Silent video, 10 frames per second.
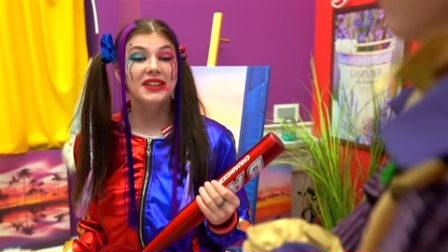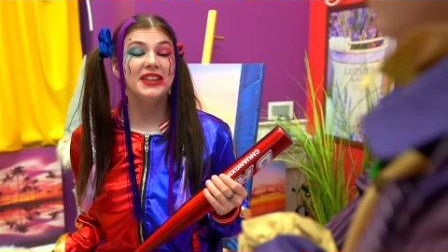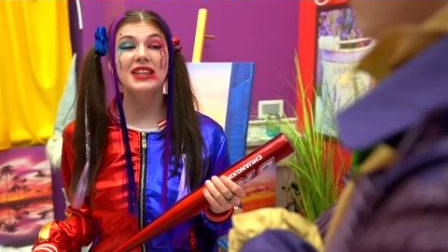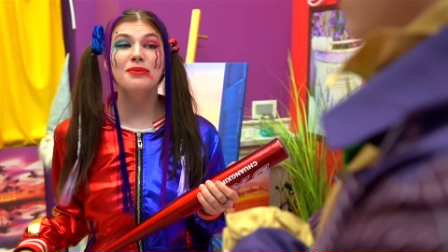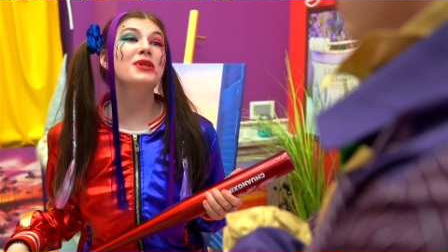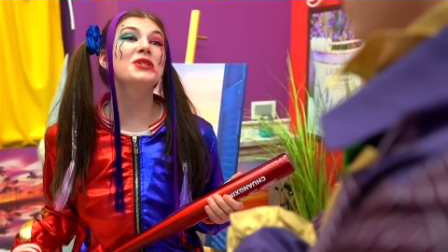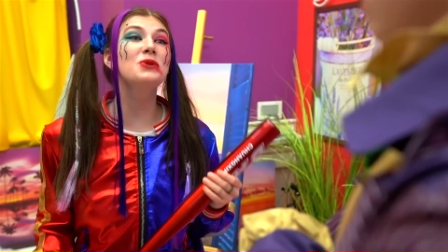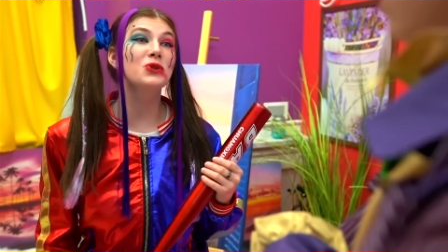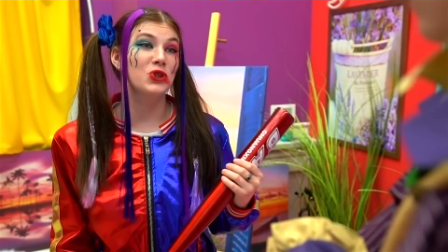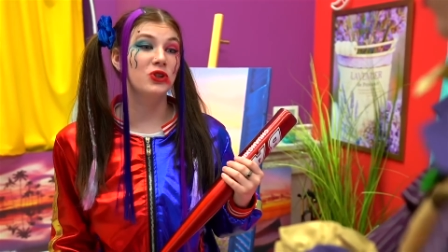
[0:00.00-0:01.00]
I'm
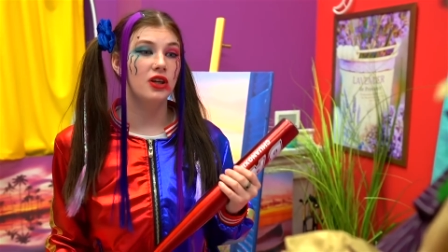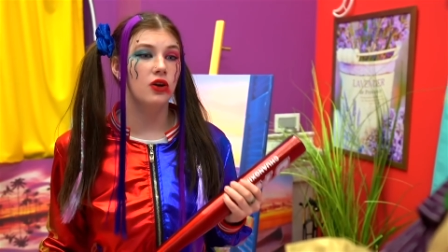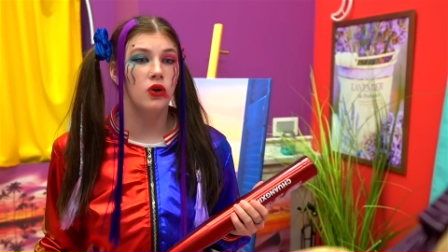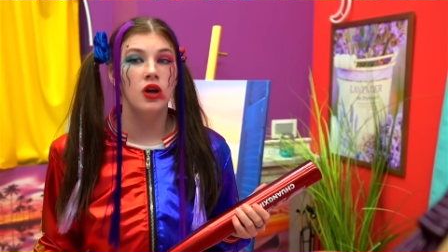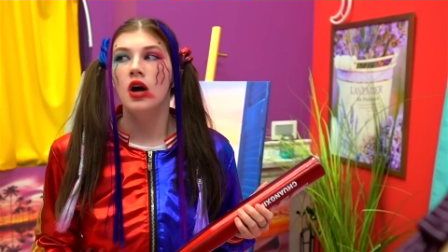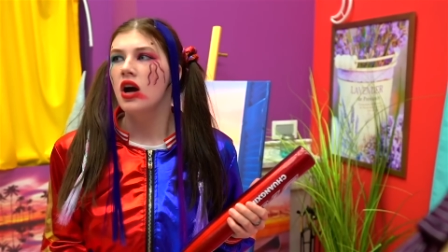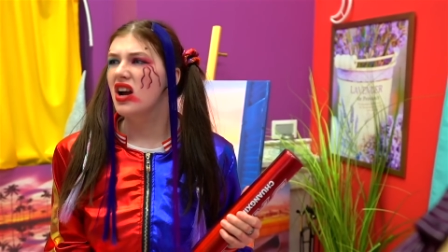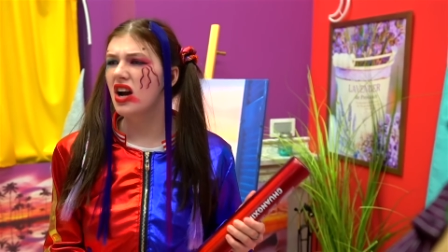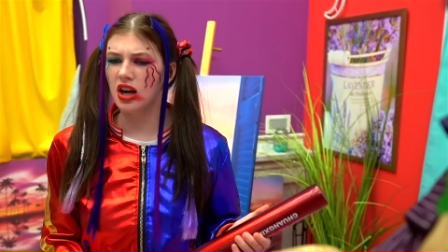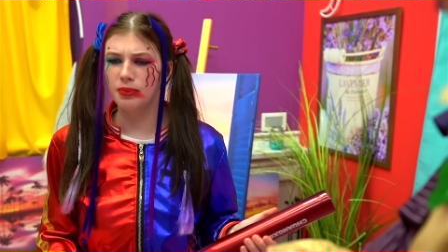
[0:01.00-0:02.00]
listening, my love.
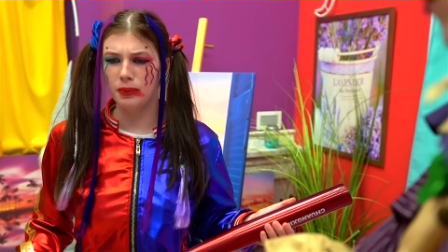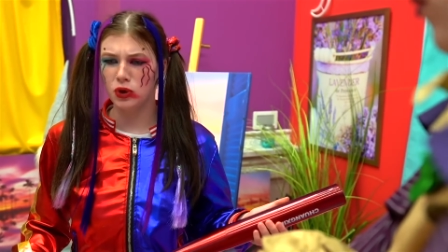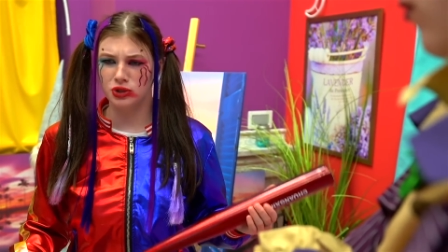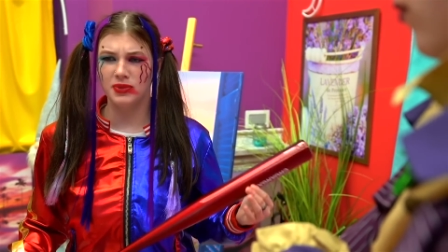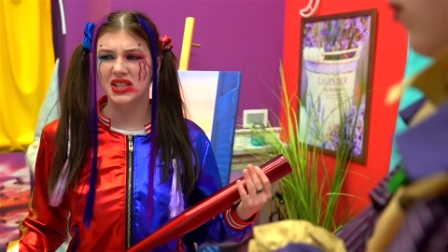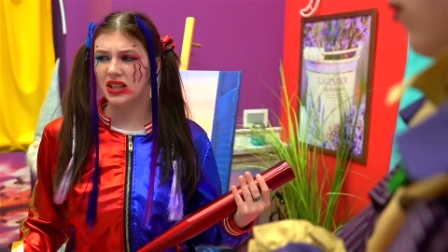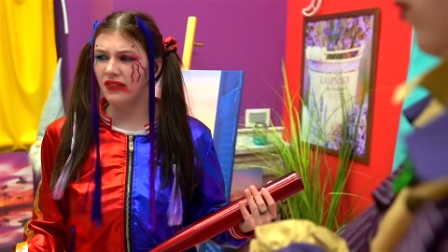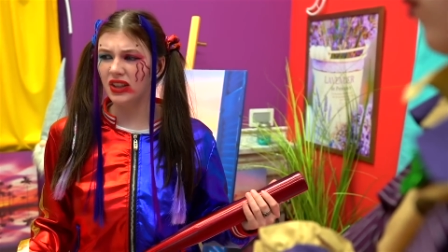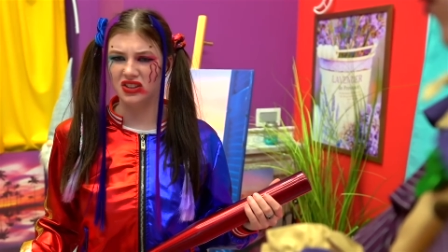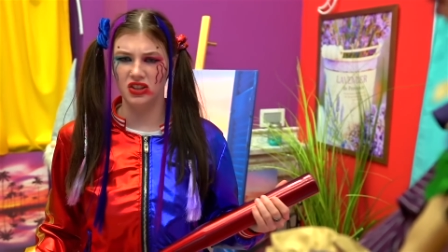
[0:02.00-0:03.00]
Tell me, how
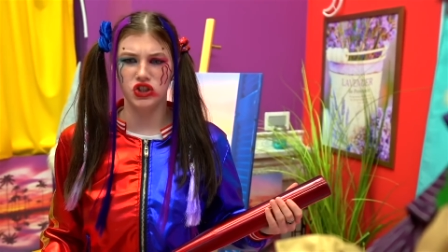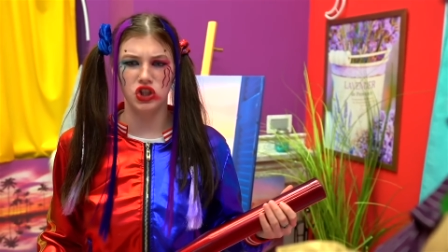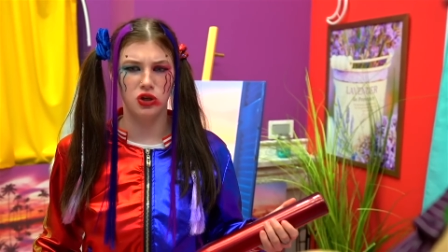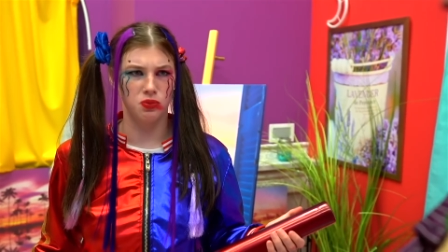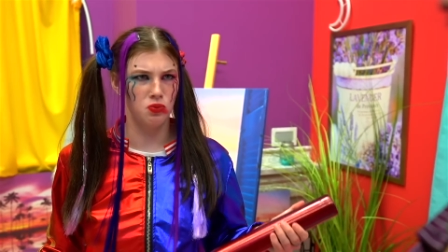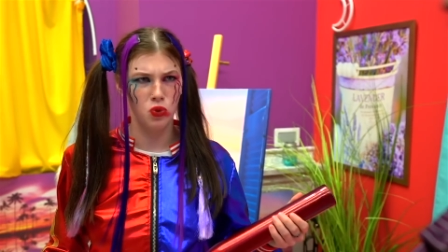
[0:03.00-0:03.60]
can we stop our